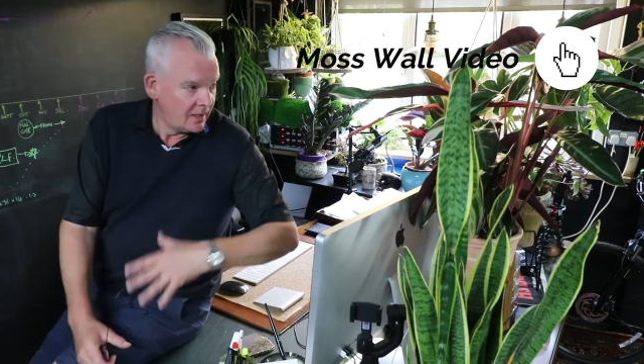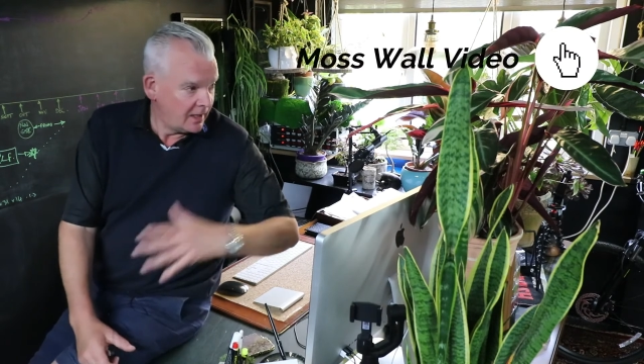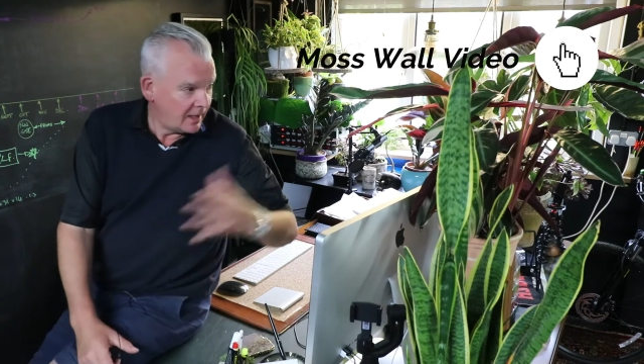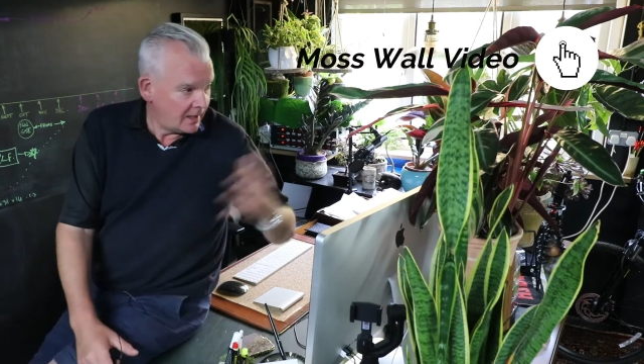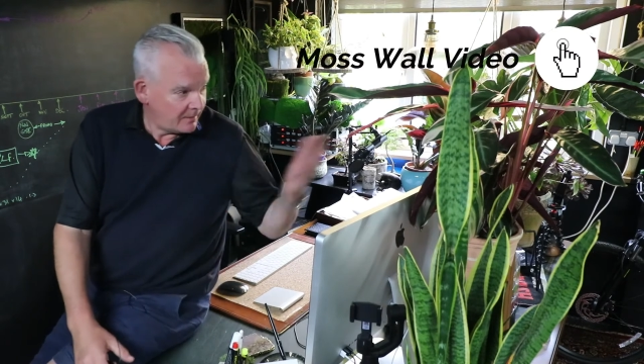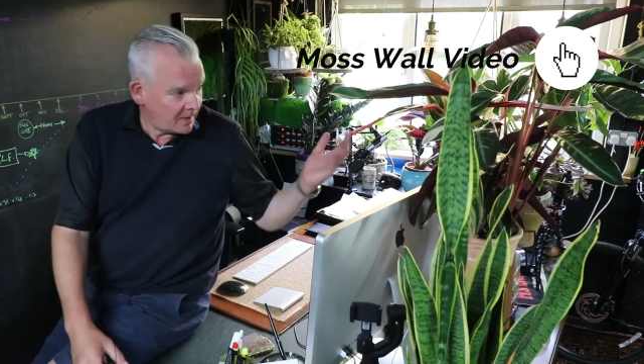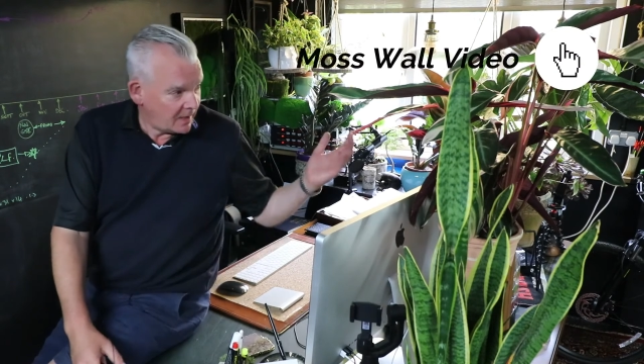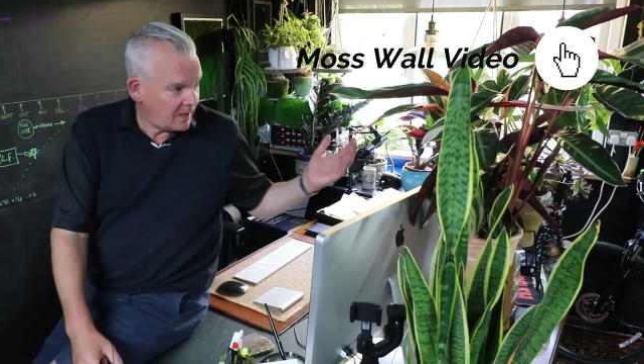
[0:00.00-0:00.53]

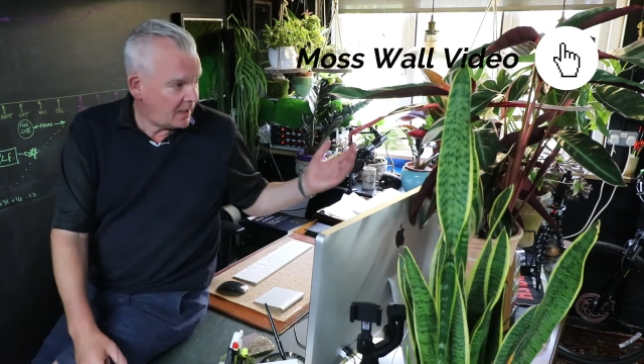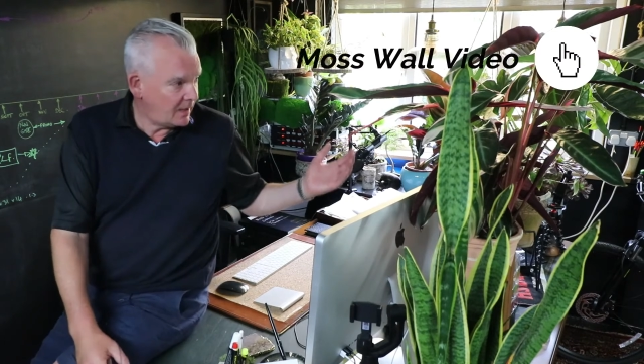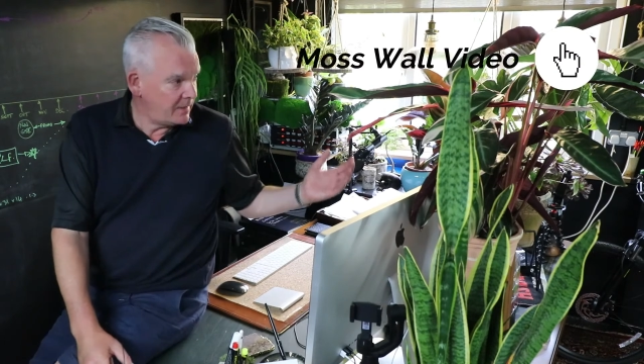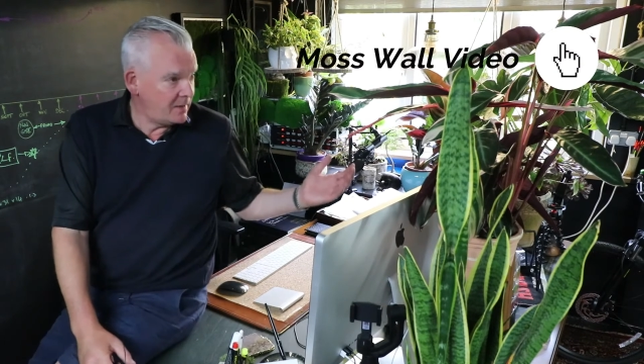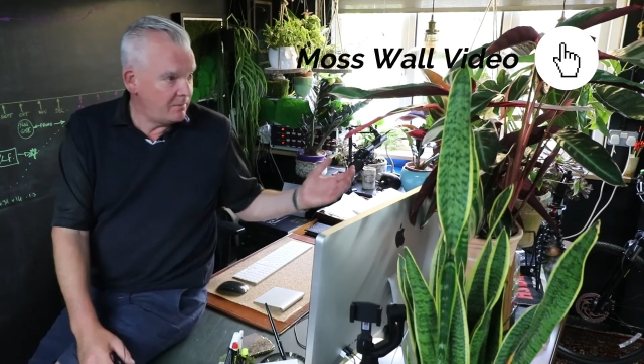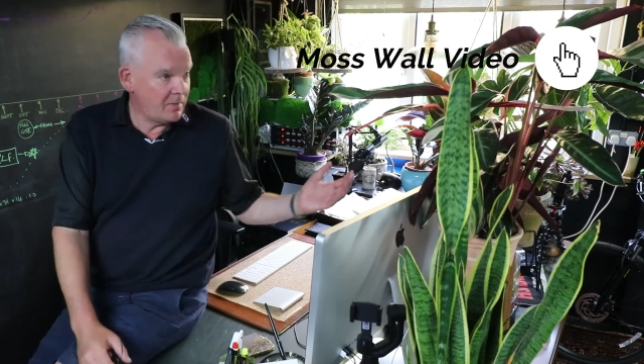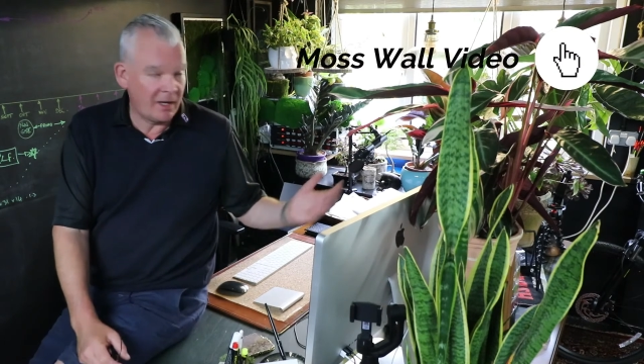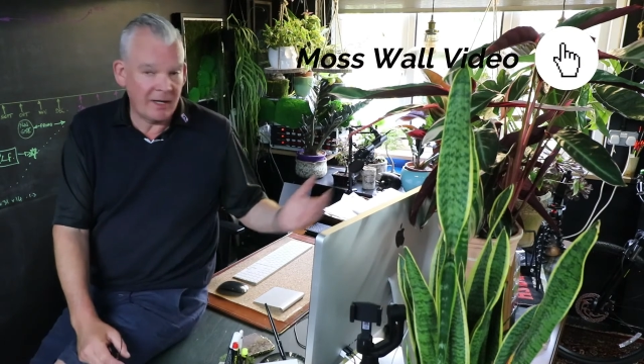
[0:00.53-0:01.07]
I'm
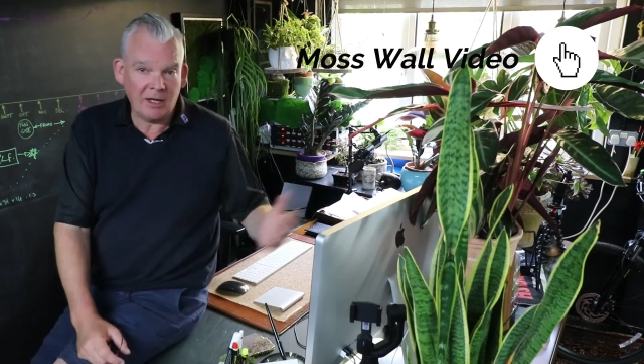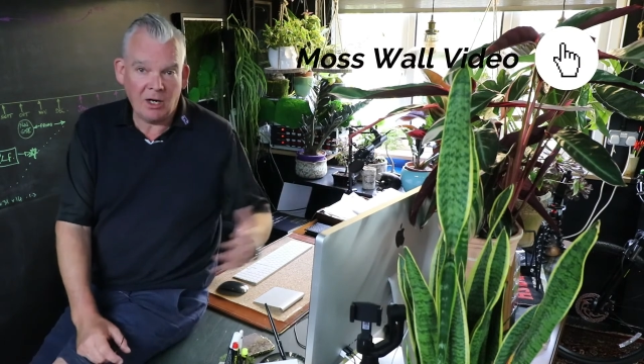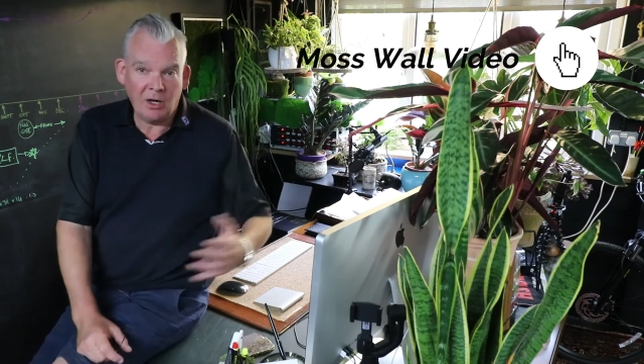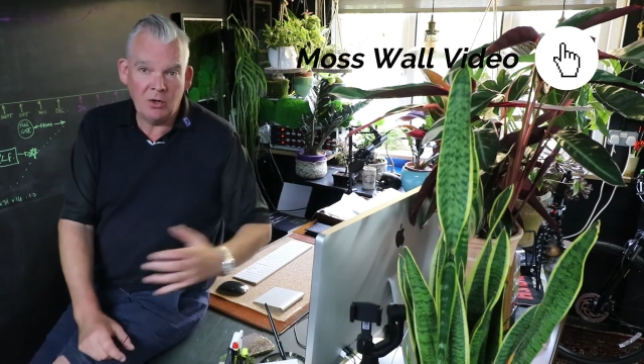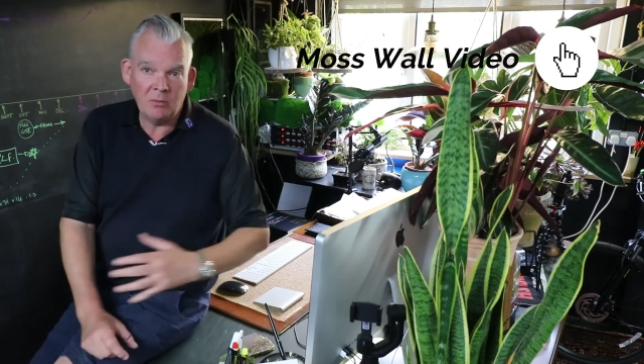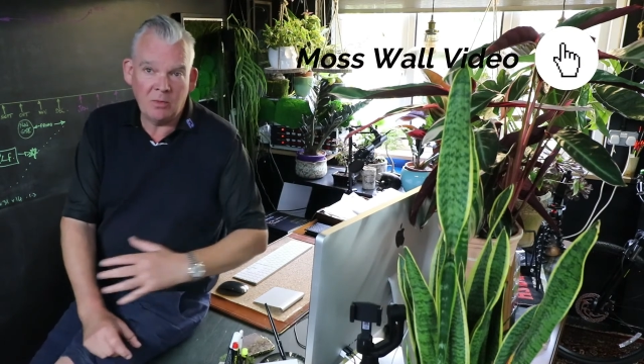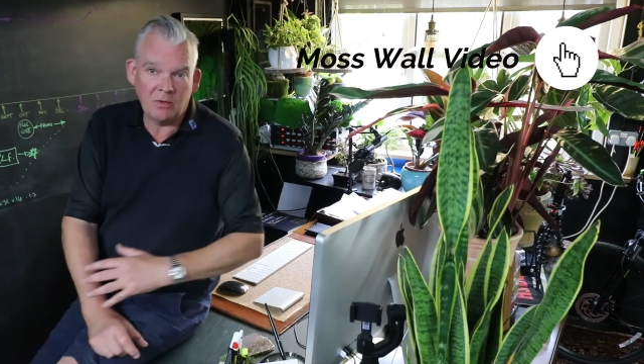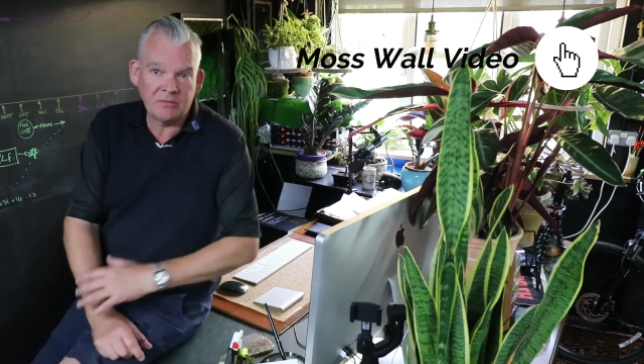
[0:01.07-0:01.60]
in my
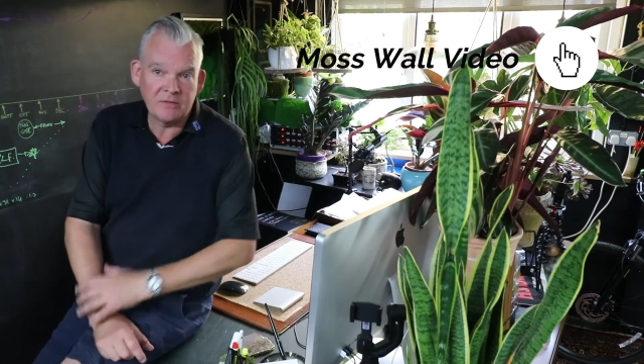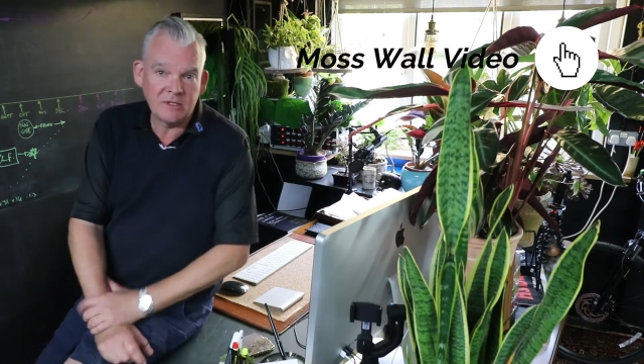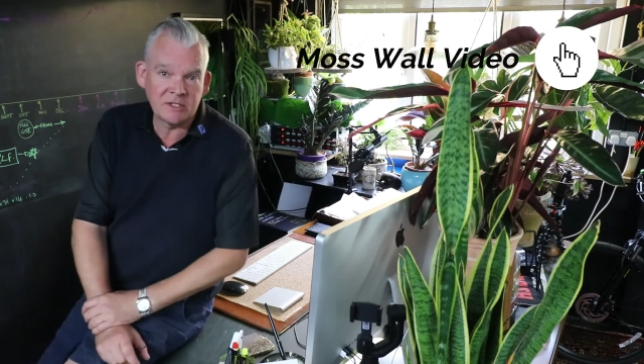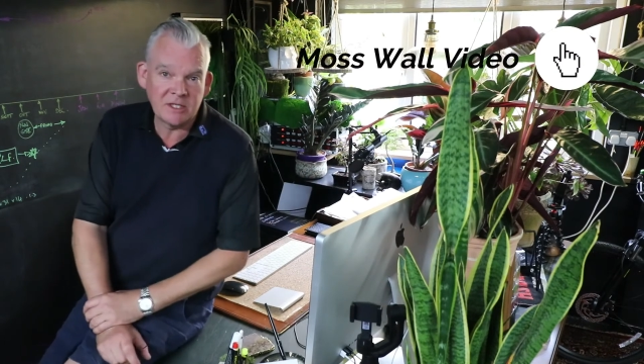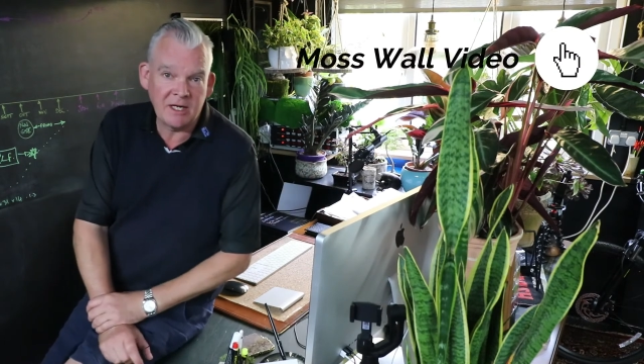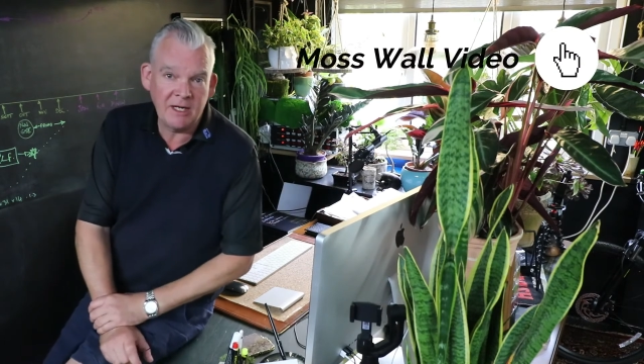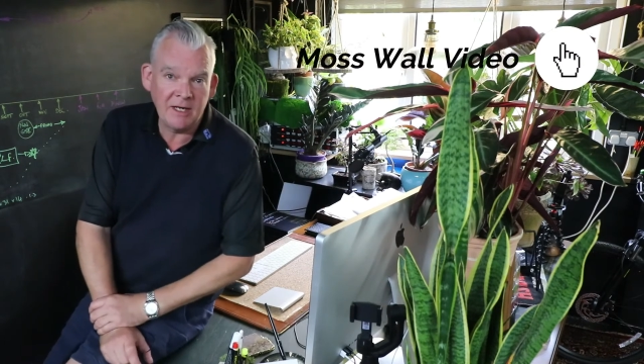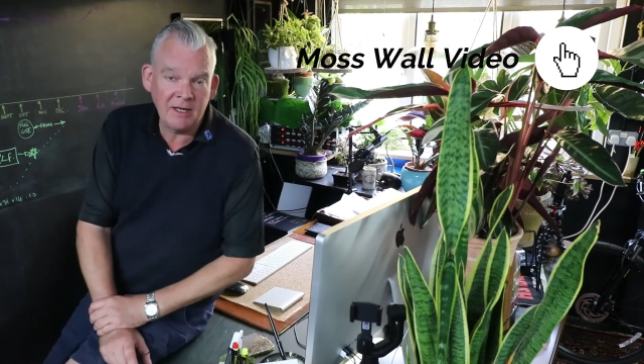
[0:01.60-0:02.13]
home
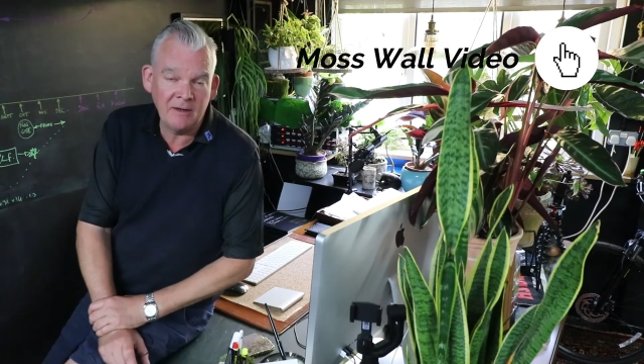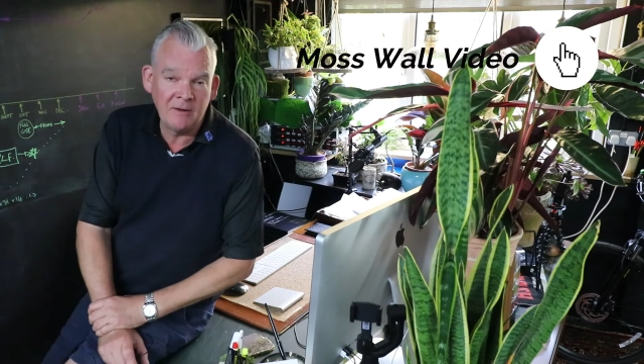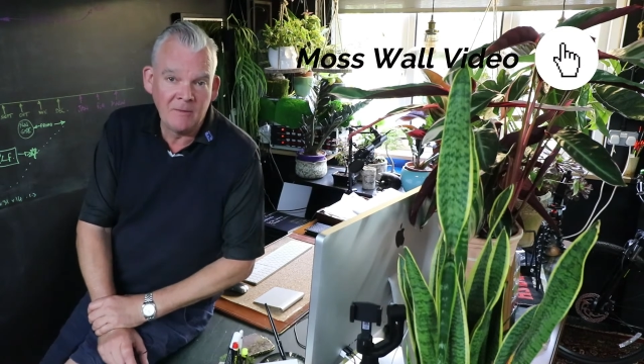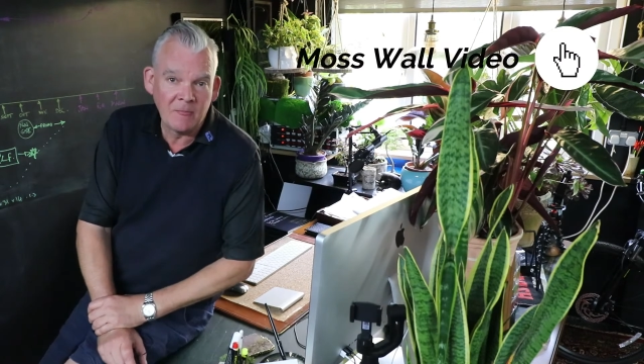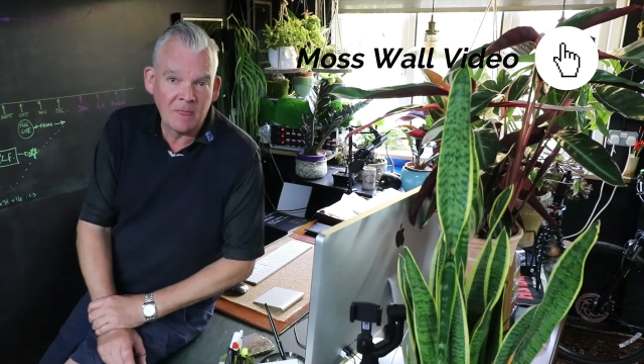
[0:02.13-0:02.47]
office here,